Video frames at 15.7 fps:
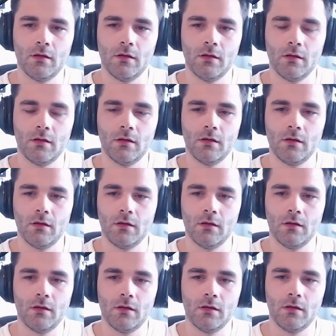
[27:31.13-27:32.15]

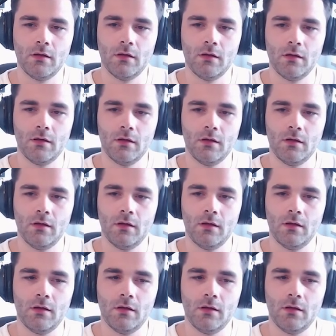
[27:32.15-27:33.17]

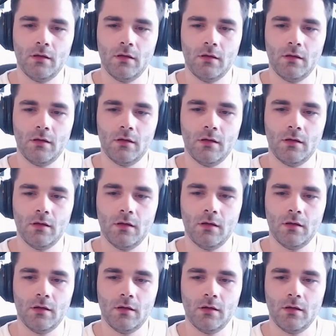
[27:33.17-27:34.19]

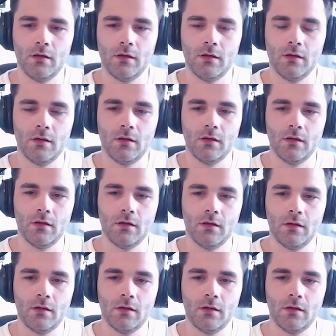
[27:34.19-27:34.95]
(not speaking)